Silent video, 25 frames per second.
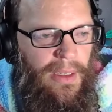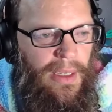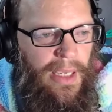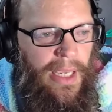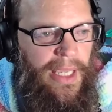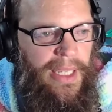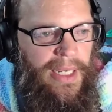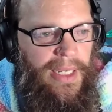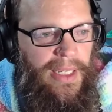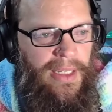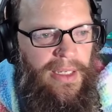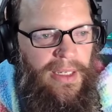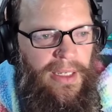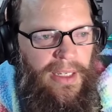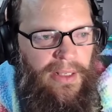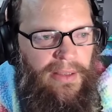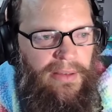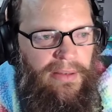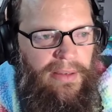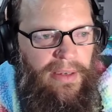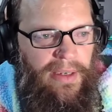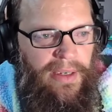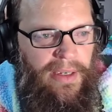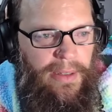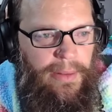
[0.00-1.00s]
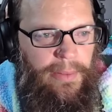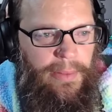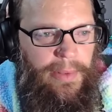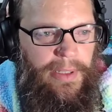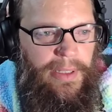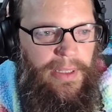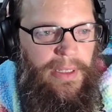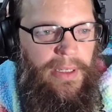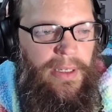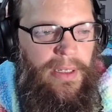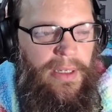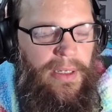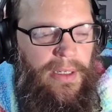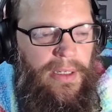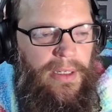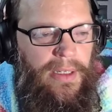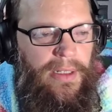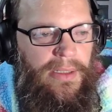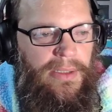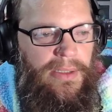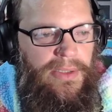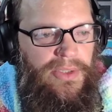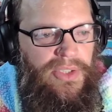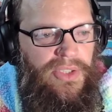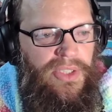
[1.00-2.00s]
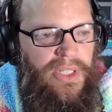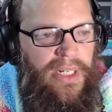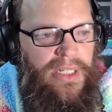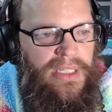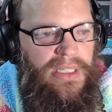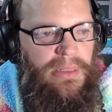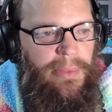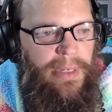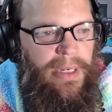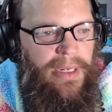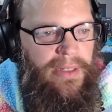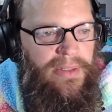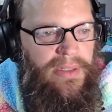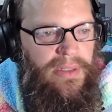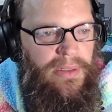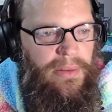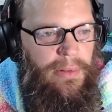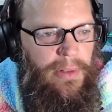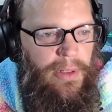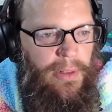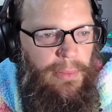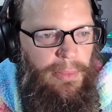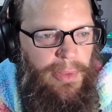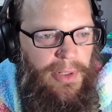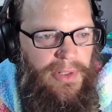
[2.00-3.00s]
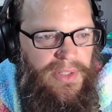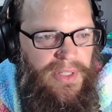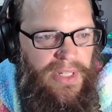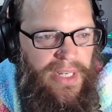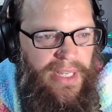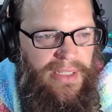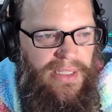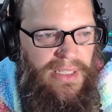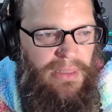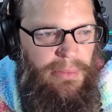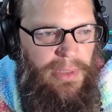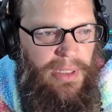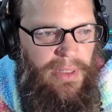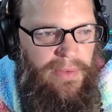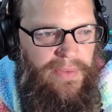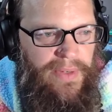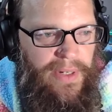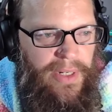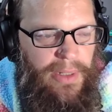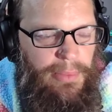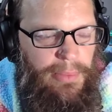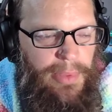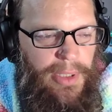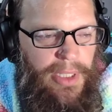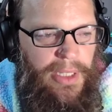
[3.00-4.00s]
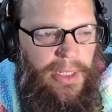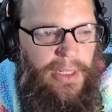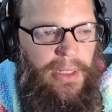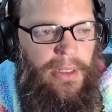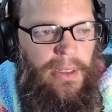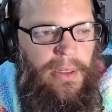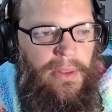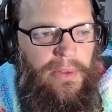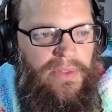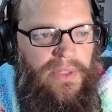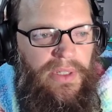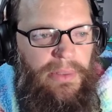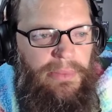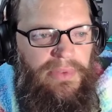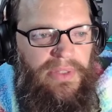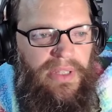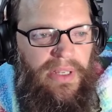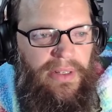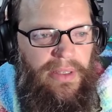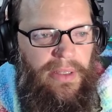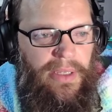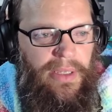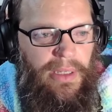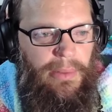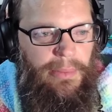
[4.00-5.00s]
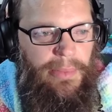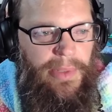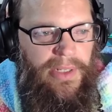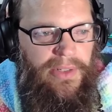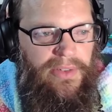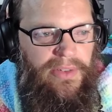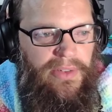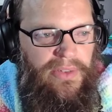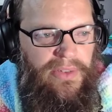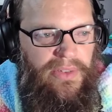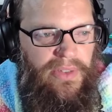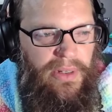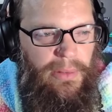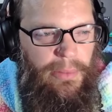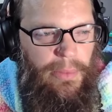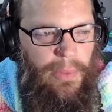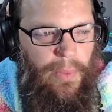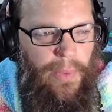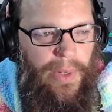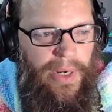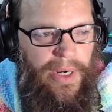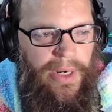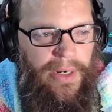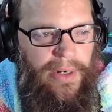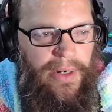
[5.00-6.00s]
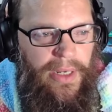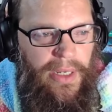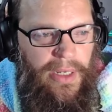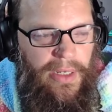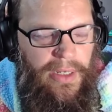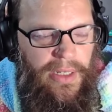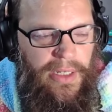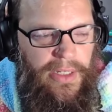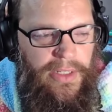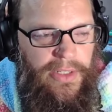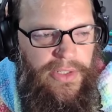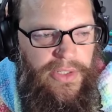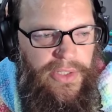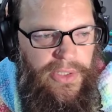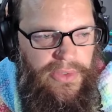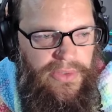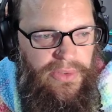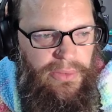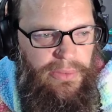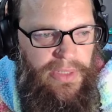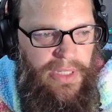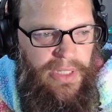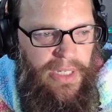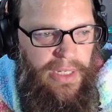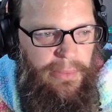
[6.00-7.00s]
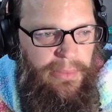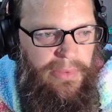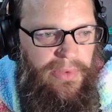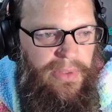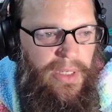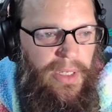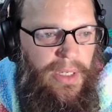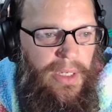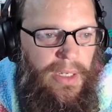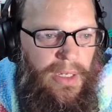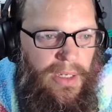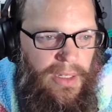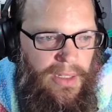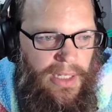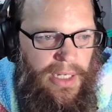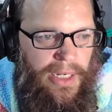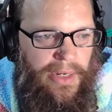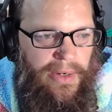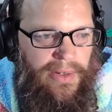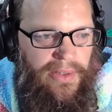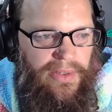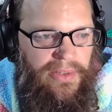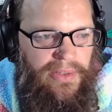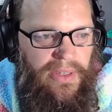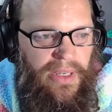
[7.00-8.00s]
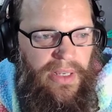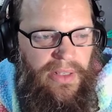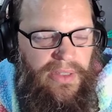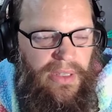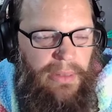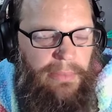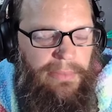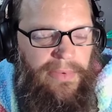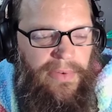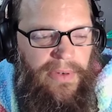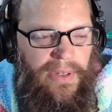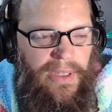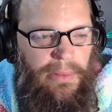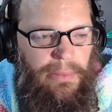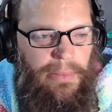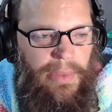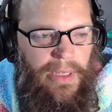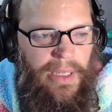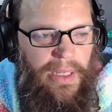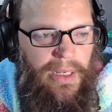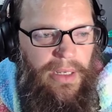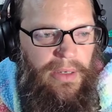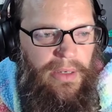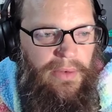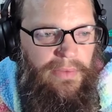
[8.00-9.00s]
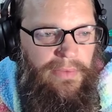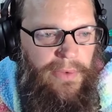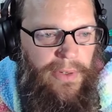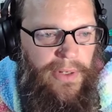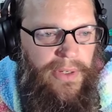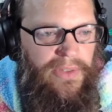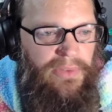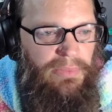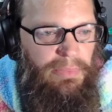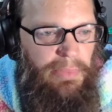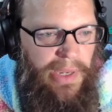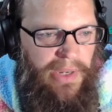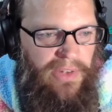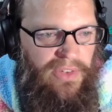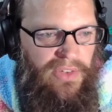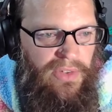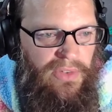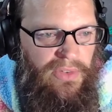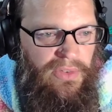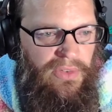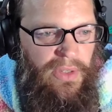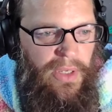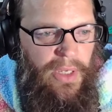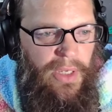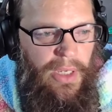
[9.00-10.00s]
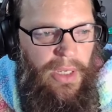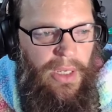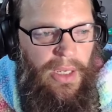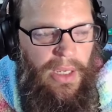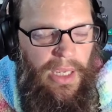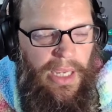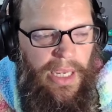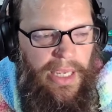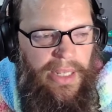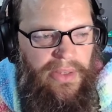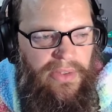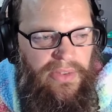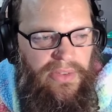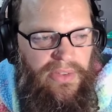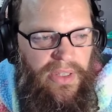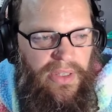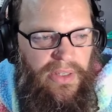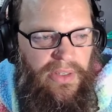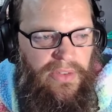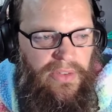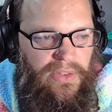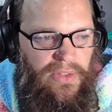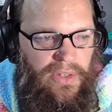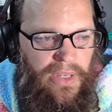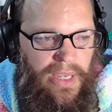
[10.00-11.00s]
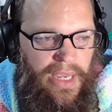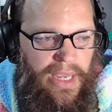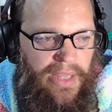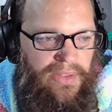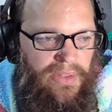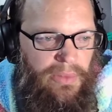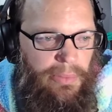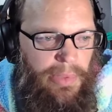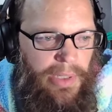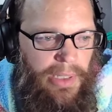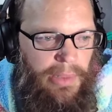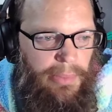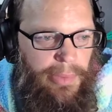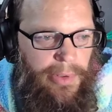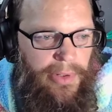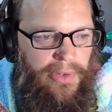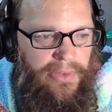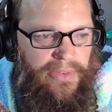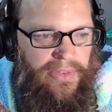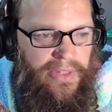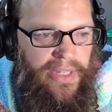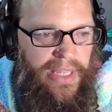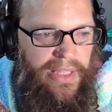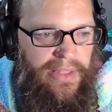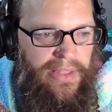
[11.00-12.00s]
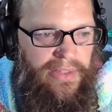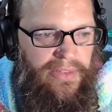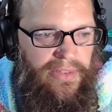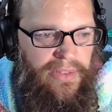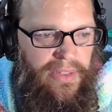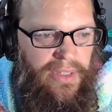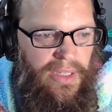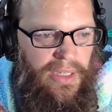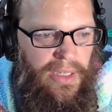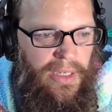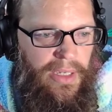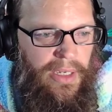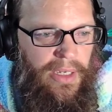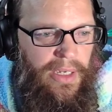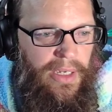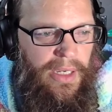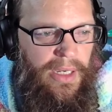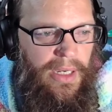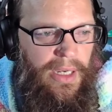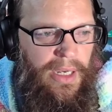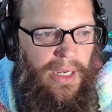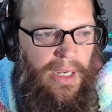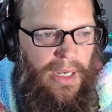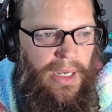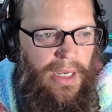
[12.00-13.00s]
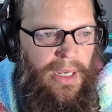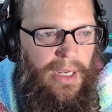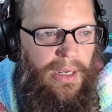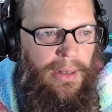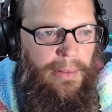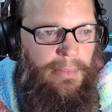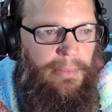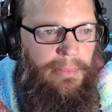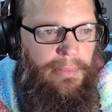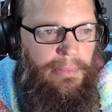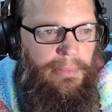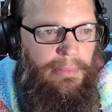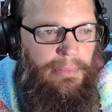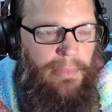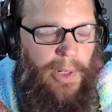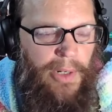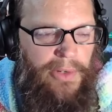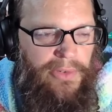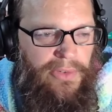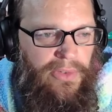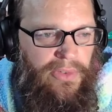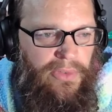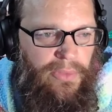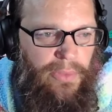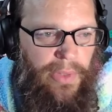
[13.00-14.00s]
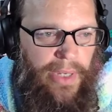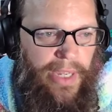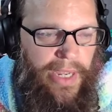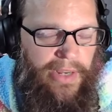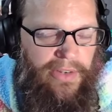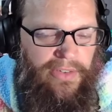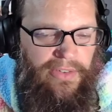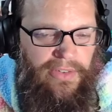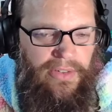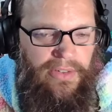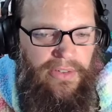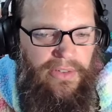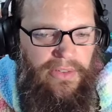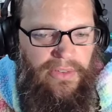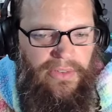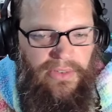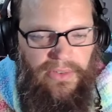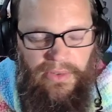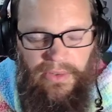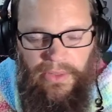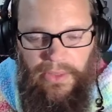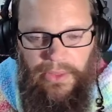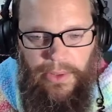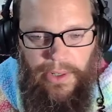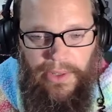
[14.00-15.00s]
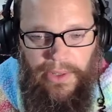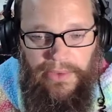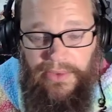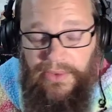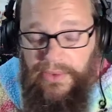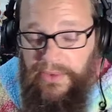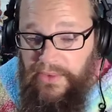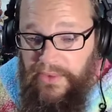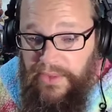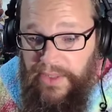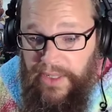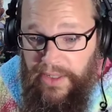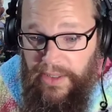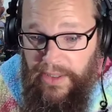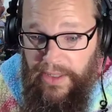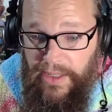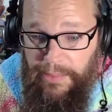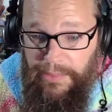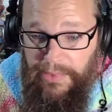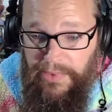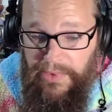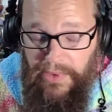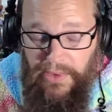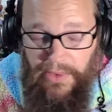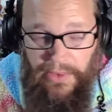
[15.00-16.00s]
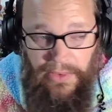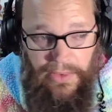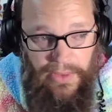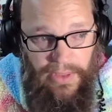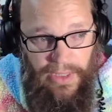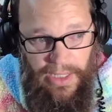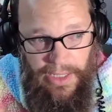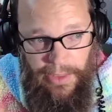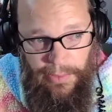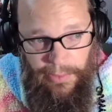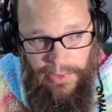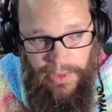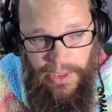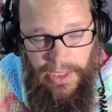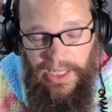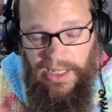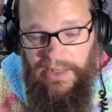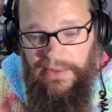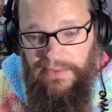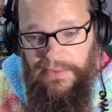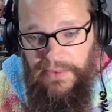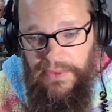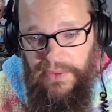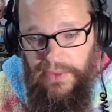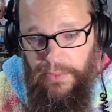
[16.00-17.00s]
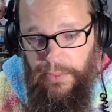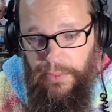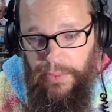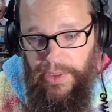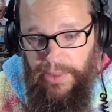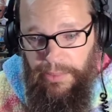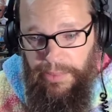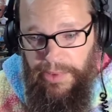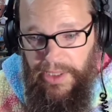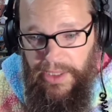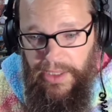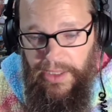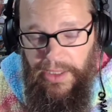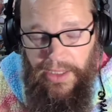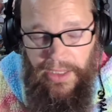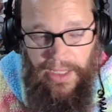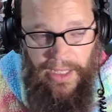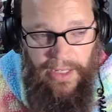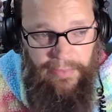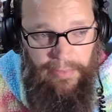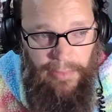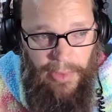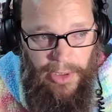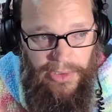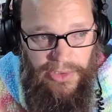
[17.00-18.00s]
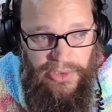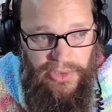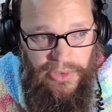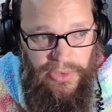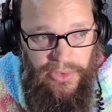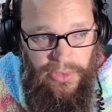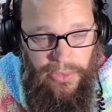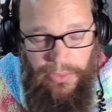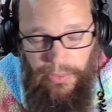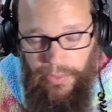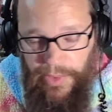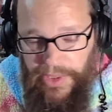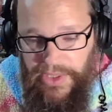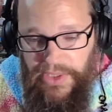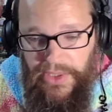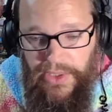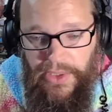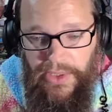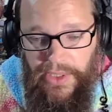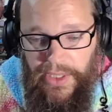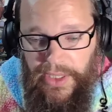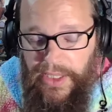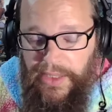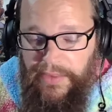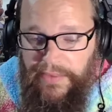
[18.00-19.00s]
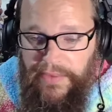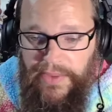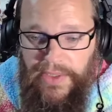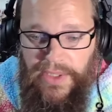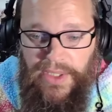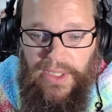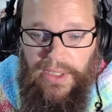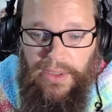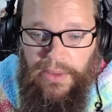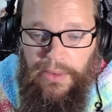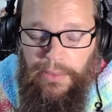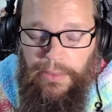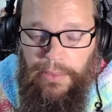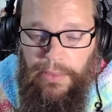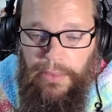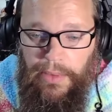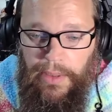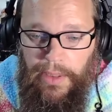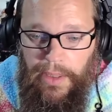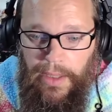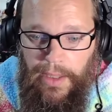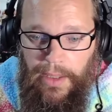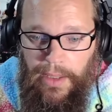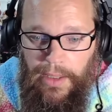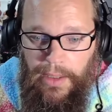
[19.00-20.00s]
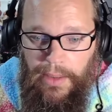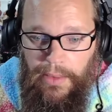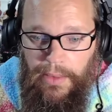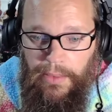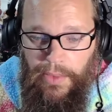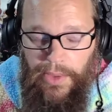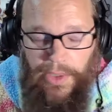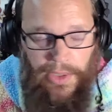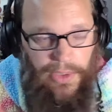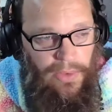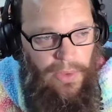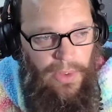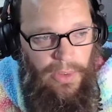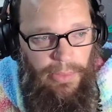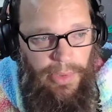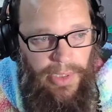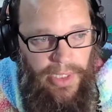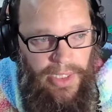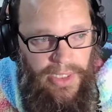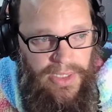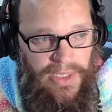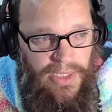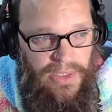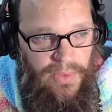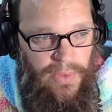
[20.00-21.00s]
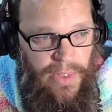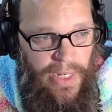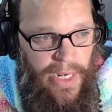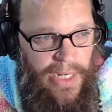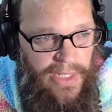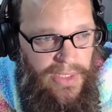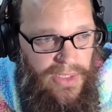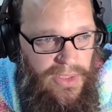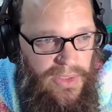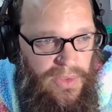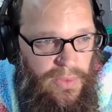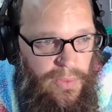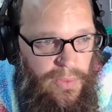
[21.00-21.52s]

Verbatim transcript: Hannah and Nick time. She talks about her personality being very blunt and ends up sounding like a bitch. She said, I'm a weird and need to chill sometimes. Garrett stands up for him and for his patience. Hannah said she has a big personality. Um, Marshall's reactions throughout this entire episode, I would love to repeat and have Marshall return at every single uh, reunion because his reactions